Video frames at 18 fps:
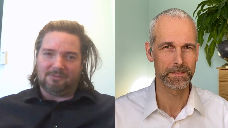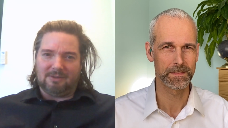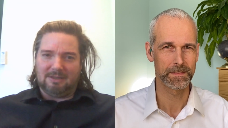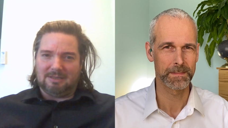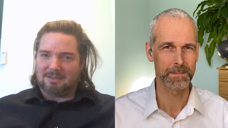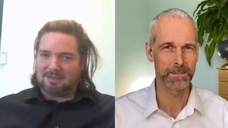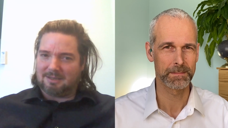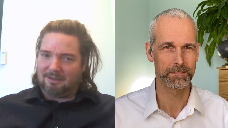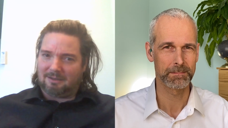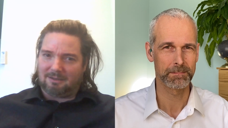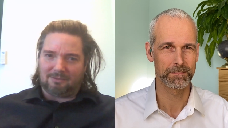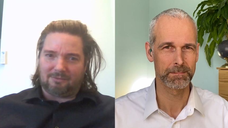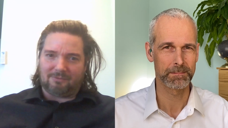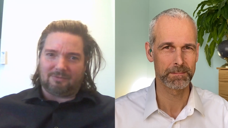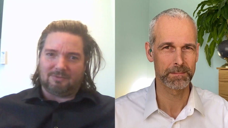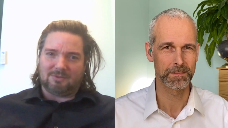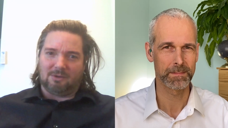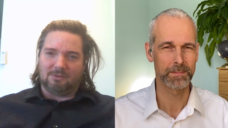
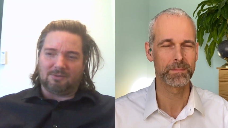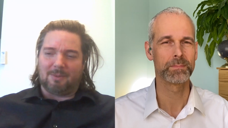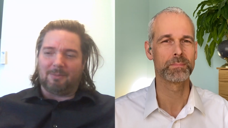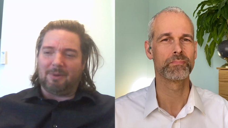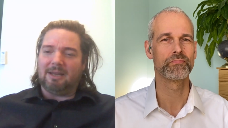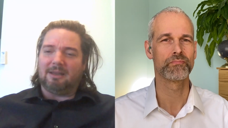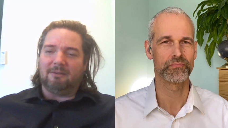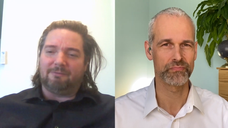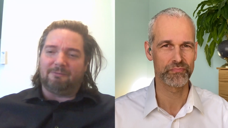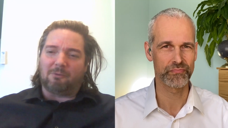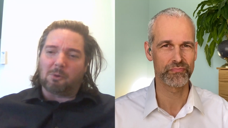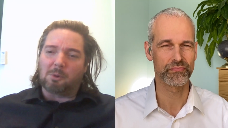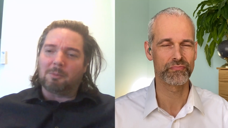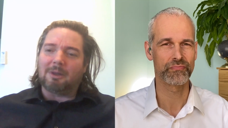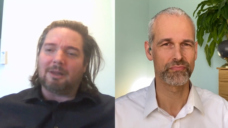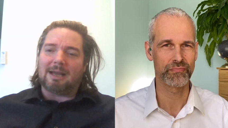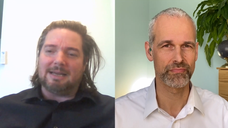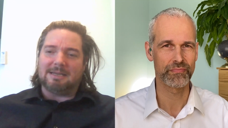Speaker 1: itself. So if somebody could
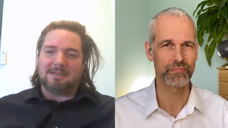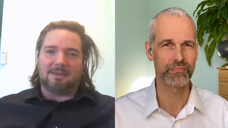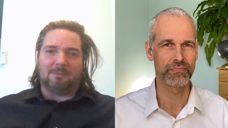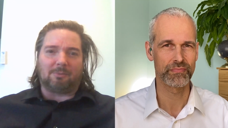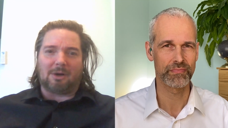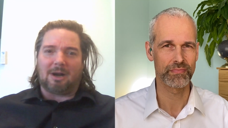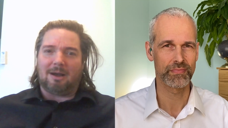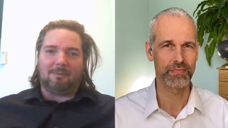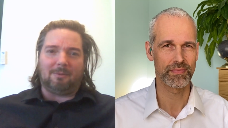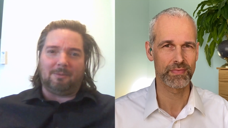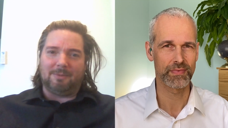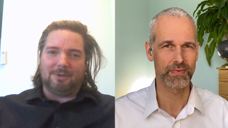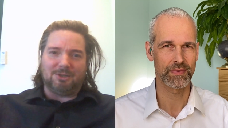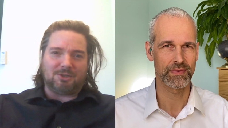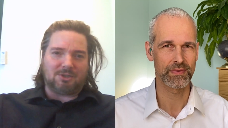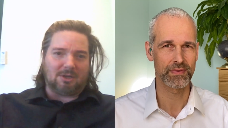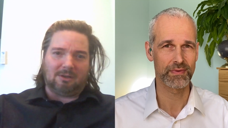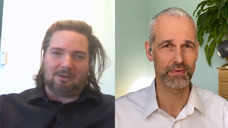formalize the problem
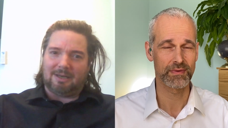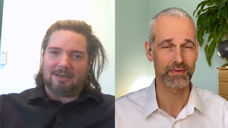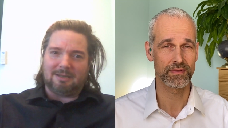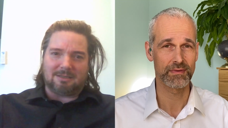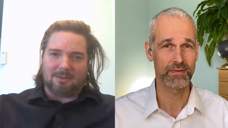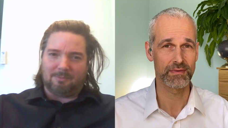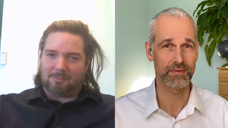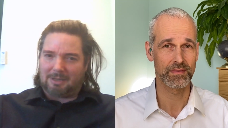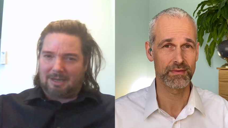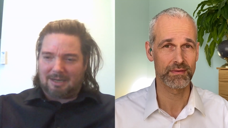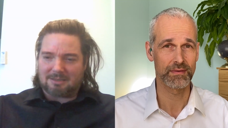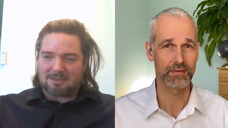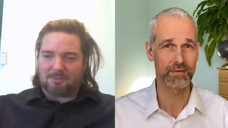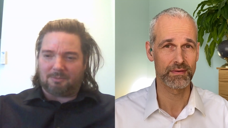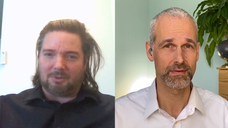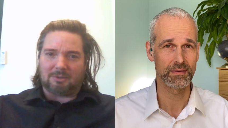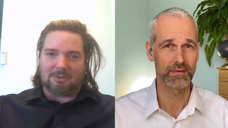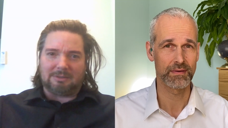and show that it's
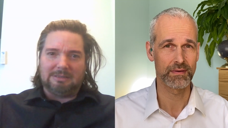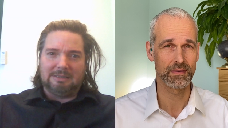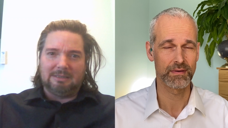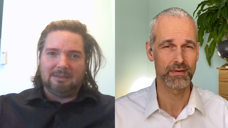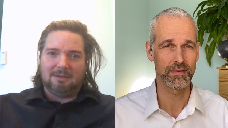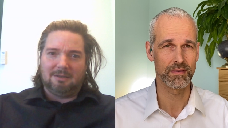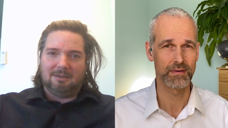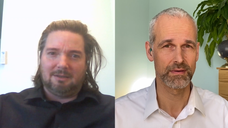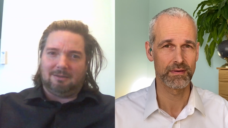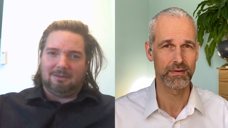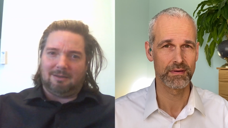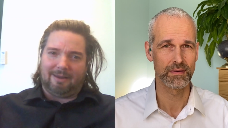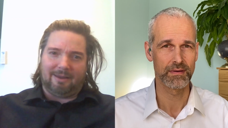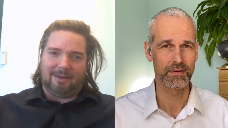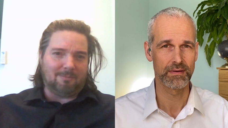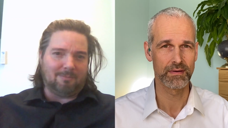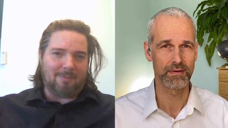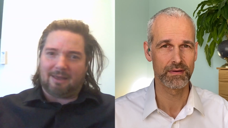impossible, like
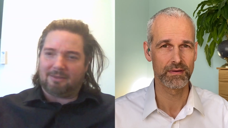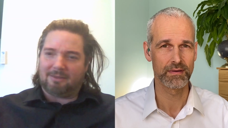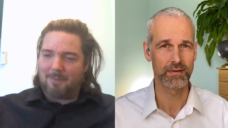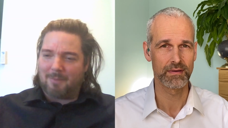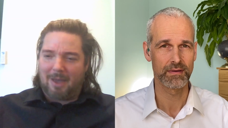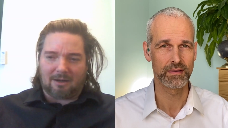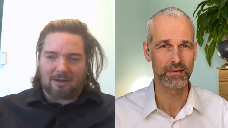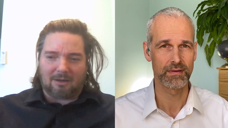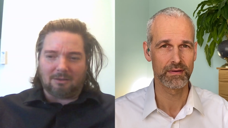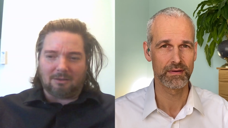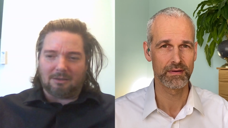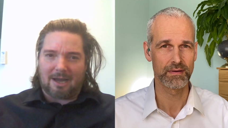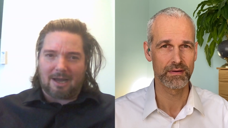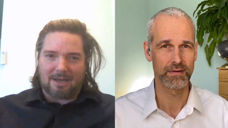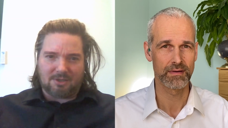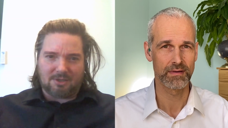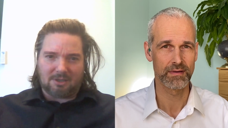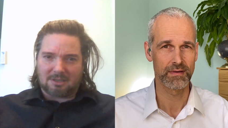in mathematical
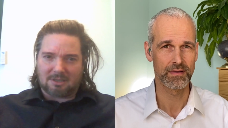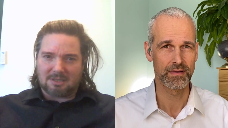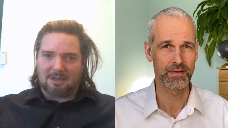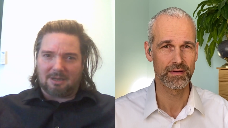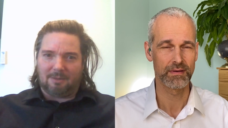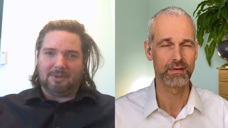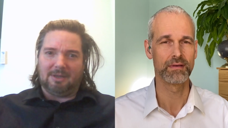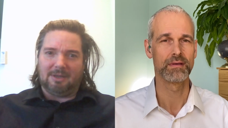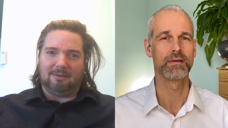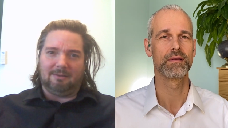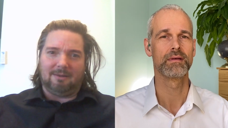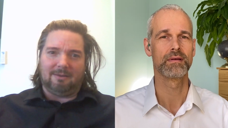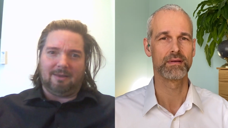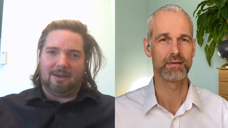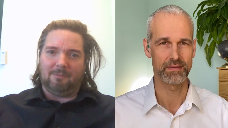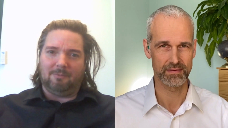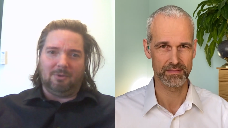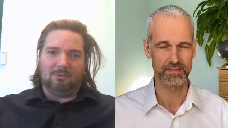logic or something, then
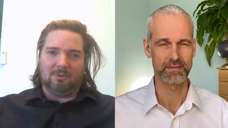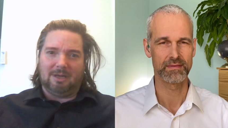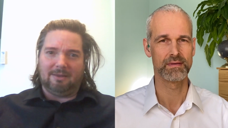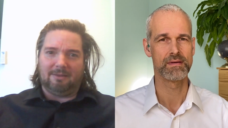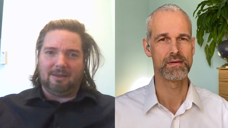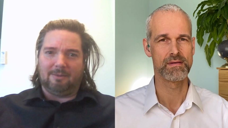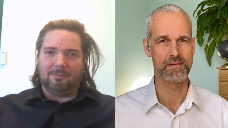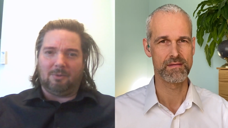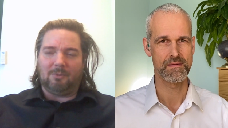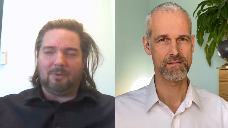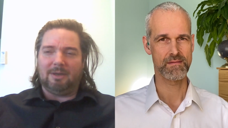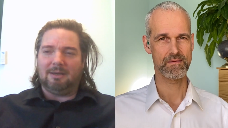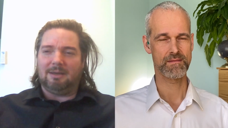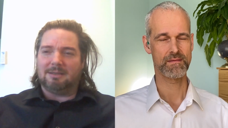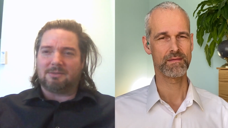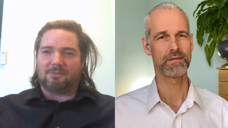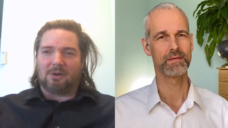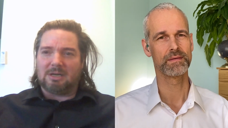that'd be one thing. But
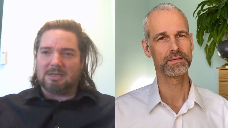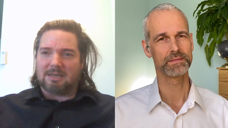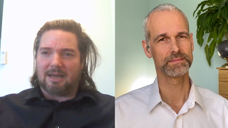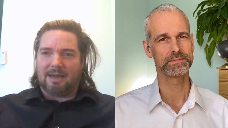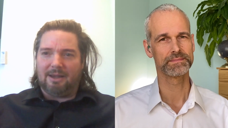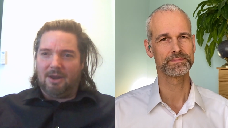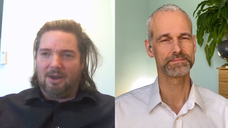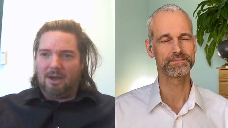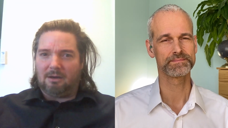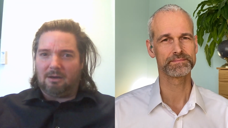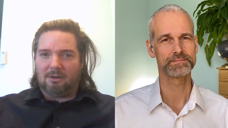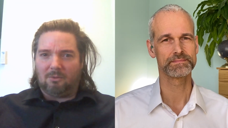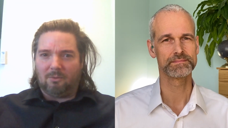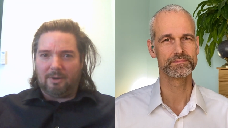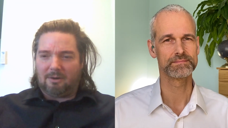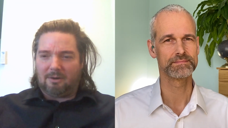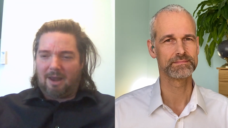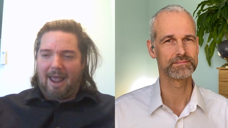we, as far as I know,
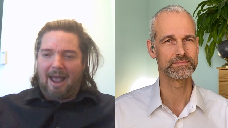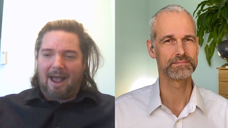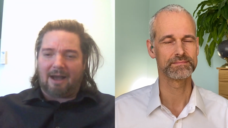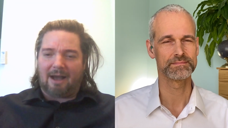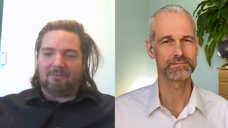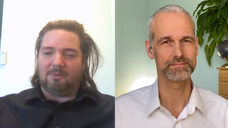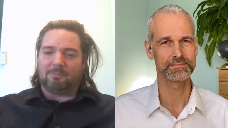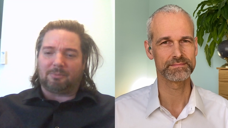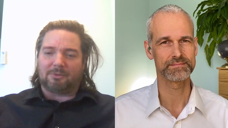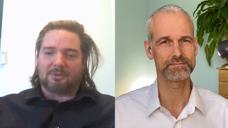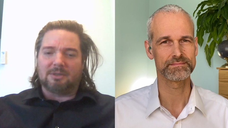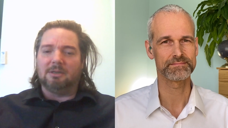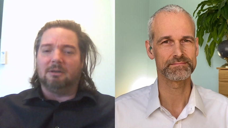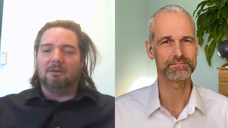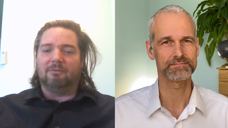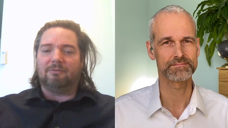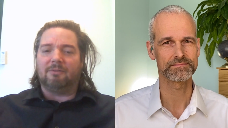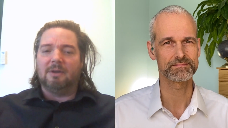we don't have a
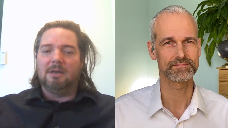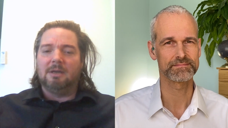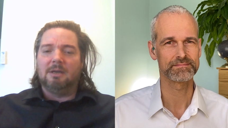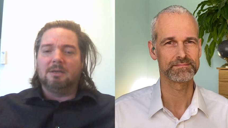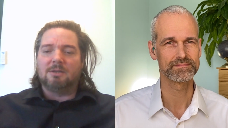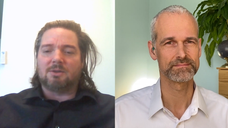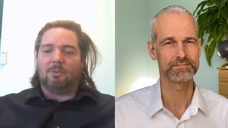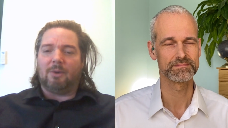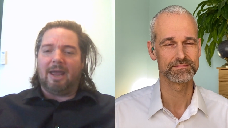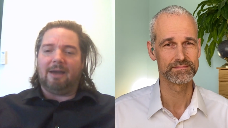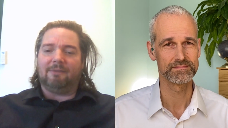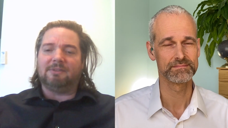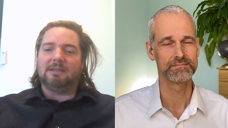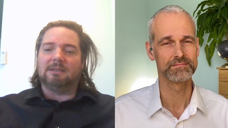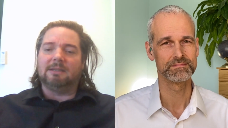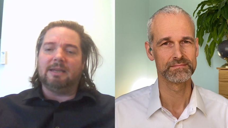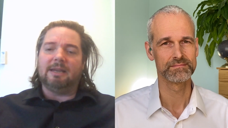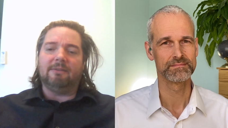proof. So we have
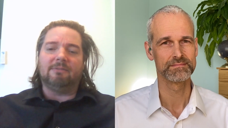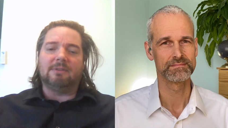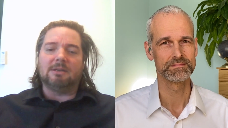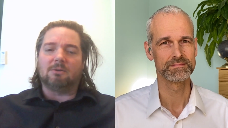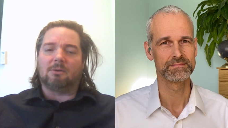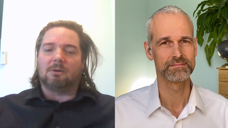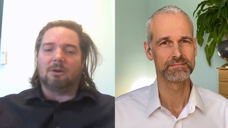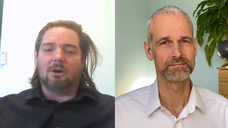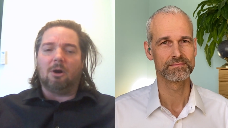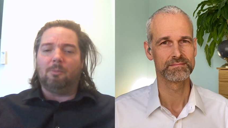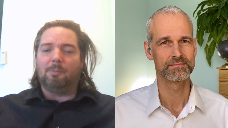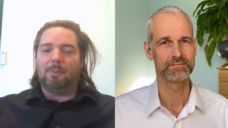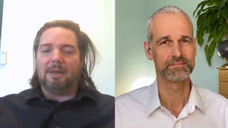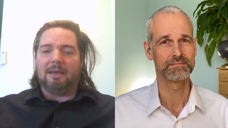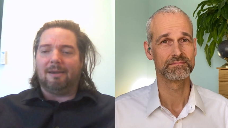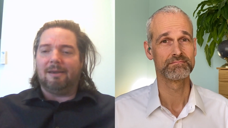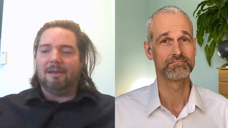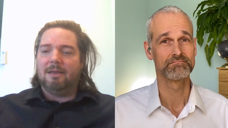to leave the door
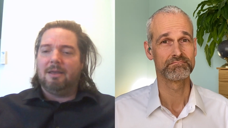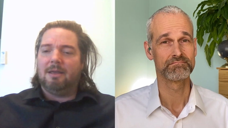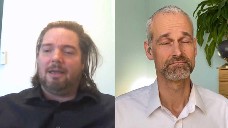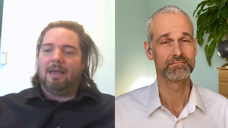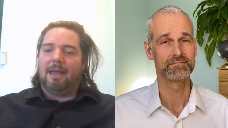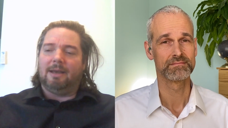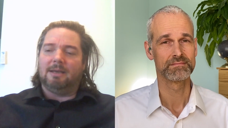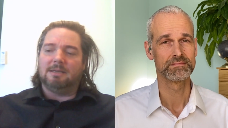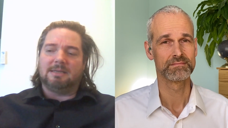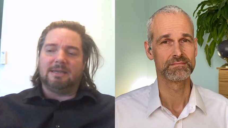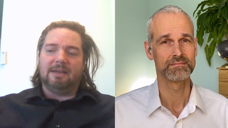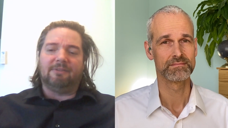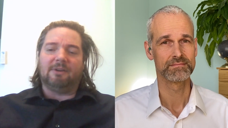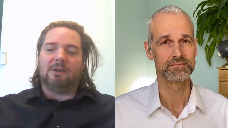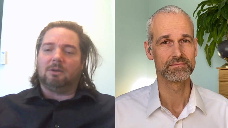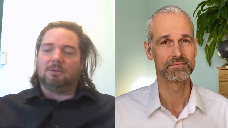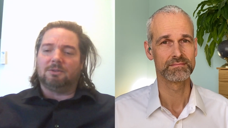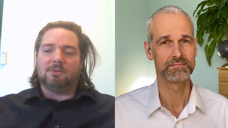open, and it's
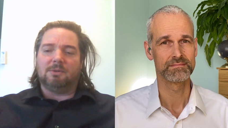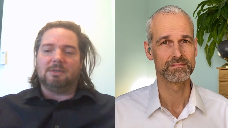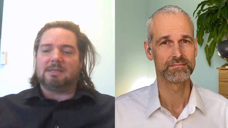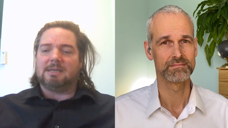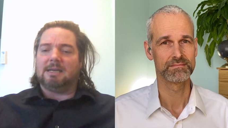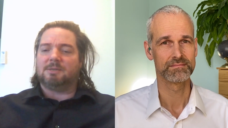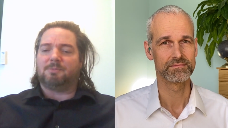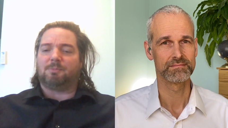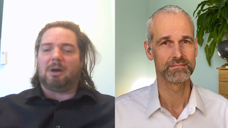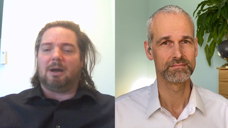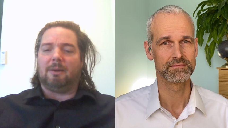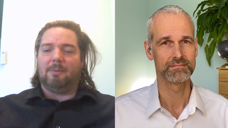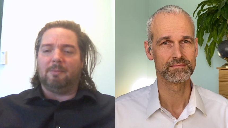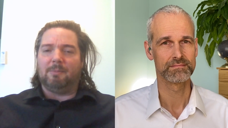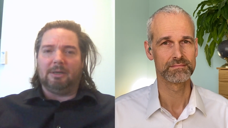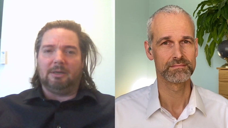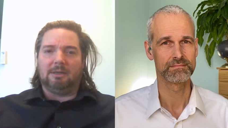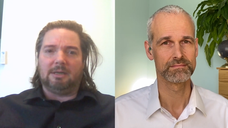difficult to assess
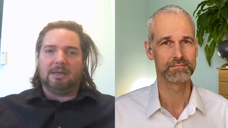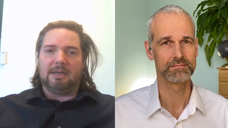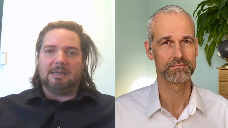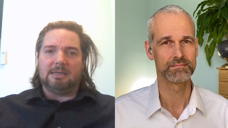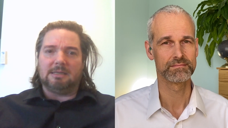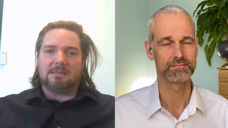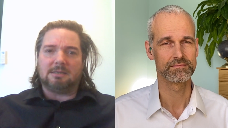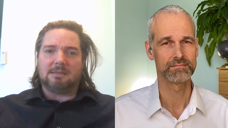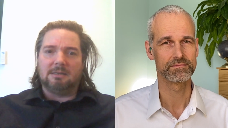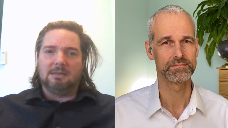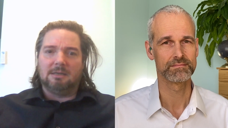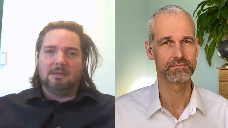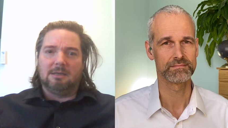probabilities